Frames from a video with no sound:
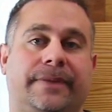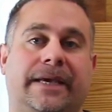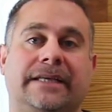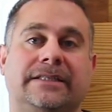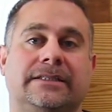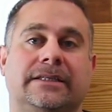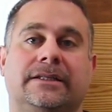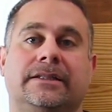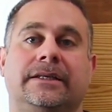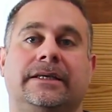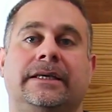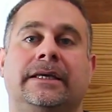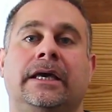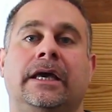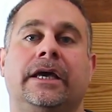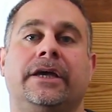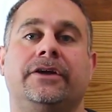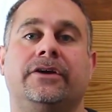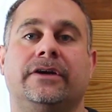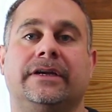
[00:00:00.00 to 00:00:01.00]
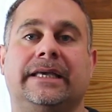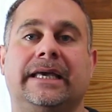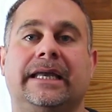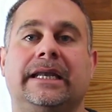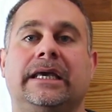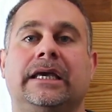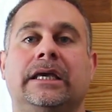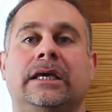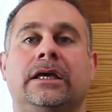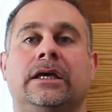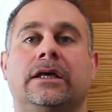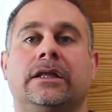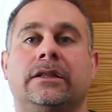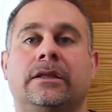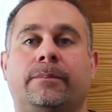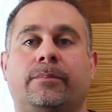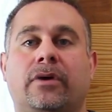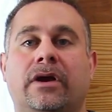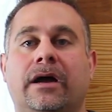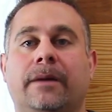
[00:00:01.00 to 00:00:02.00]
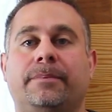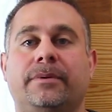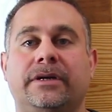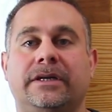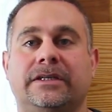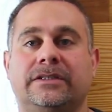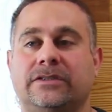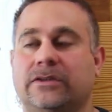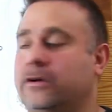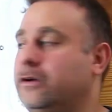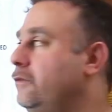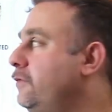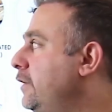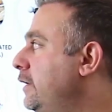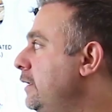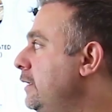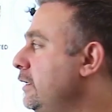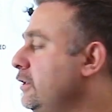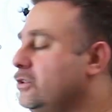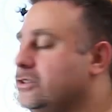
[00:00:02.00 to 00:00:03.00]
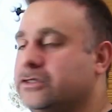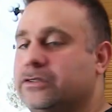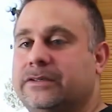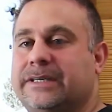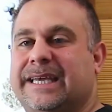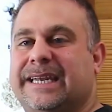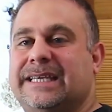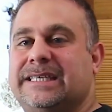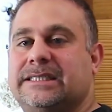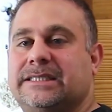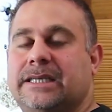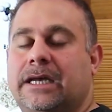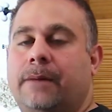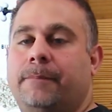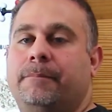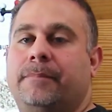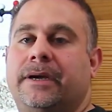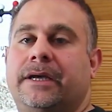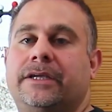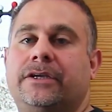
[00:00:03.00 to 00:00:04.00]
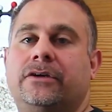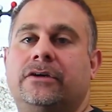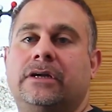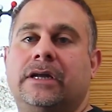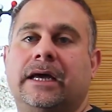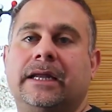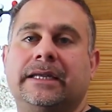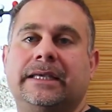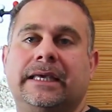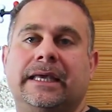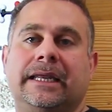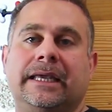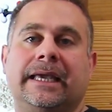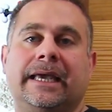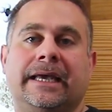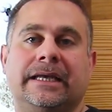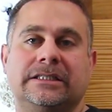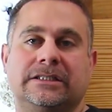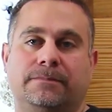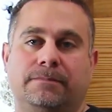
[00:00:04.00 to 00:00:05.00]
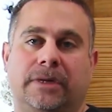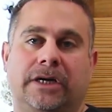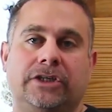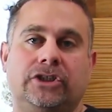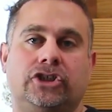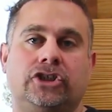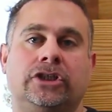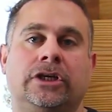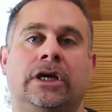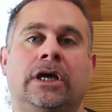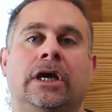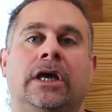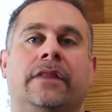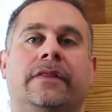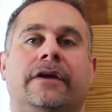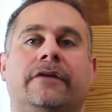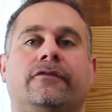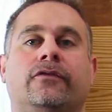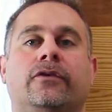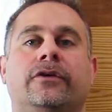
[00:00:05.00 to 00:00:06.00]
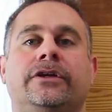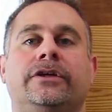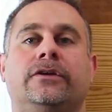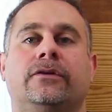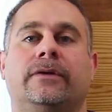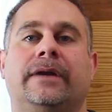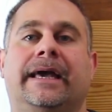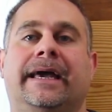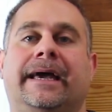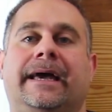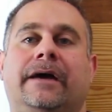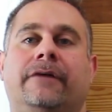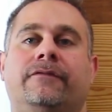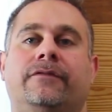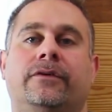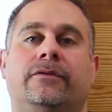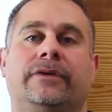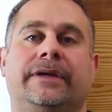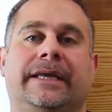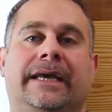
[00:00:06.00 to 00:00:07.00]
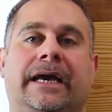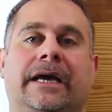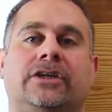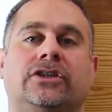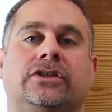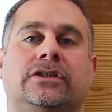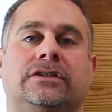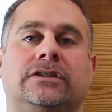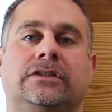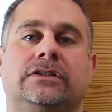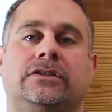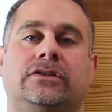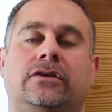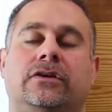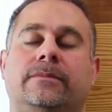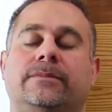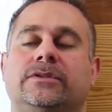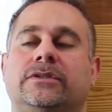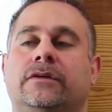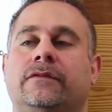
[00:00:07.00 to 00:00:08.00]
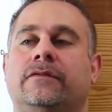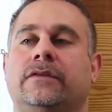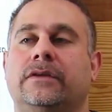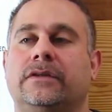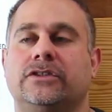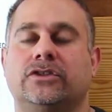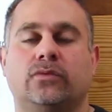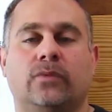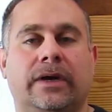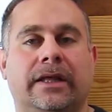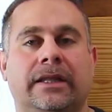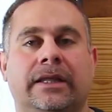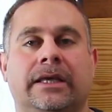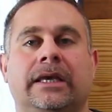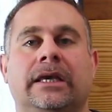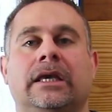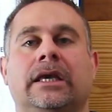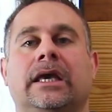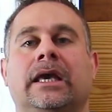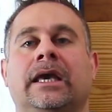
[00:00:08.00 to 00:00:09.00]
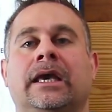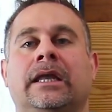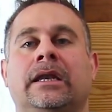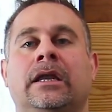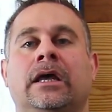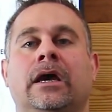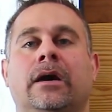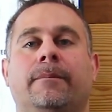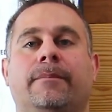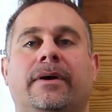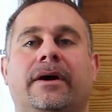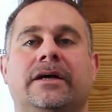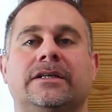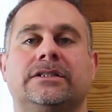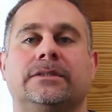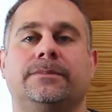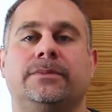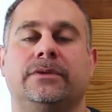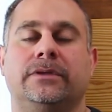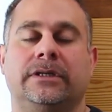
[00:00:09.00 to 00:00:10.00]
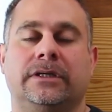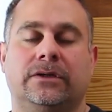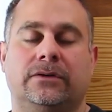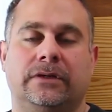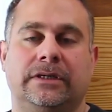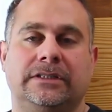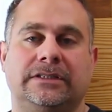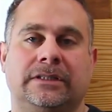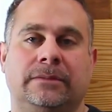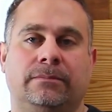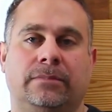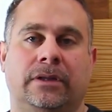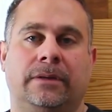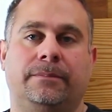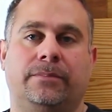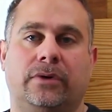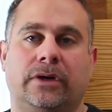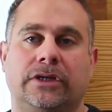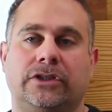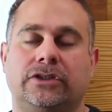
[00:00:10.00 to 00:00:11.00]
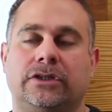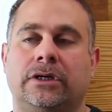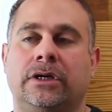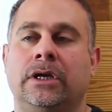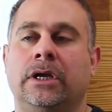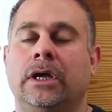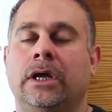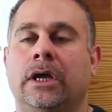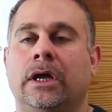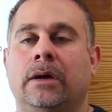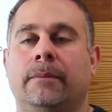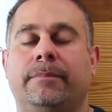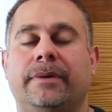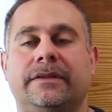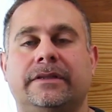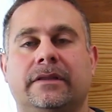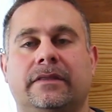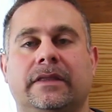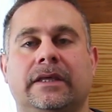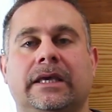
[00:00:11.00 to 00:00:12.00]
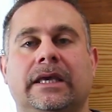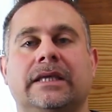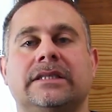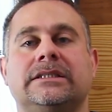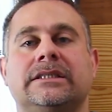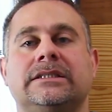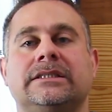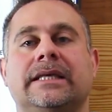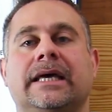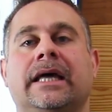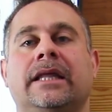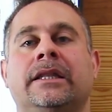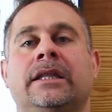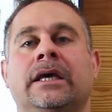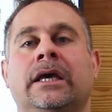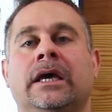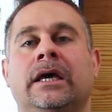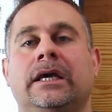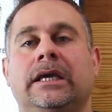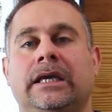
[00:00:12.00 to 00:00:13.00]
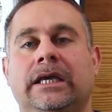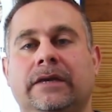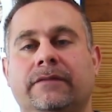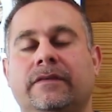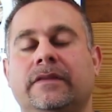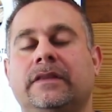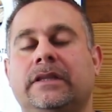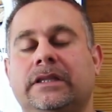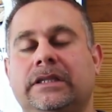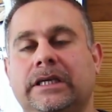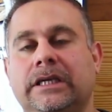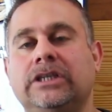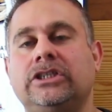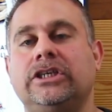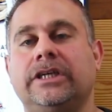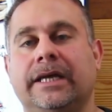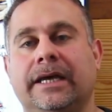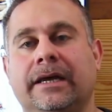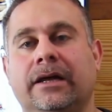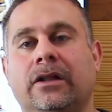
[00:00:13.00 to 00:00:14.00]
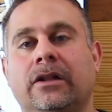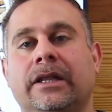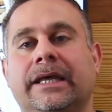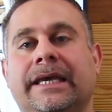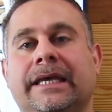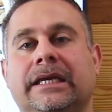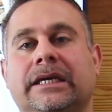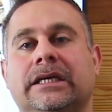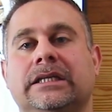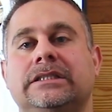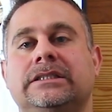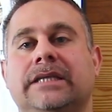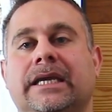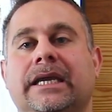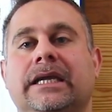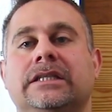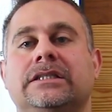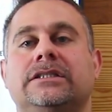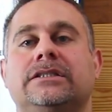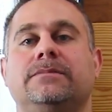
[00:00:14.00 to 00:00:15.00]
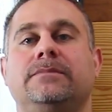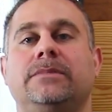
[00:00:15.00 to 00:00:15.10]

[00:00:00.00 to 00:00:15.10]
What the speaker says: basically, you're getting the properties of it. You're still getting some, but you're not getting as much. Therefore, you don't have the reactions in terms of the swelling and possible increase in blood pressure. But the thing is that even the DGL, it contains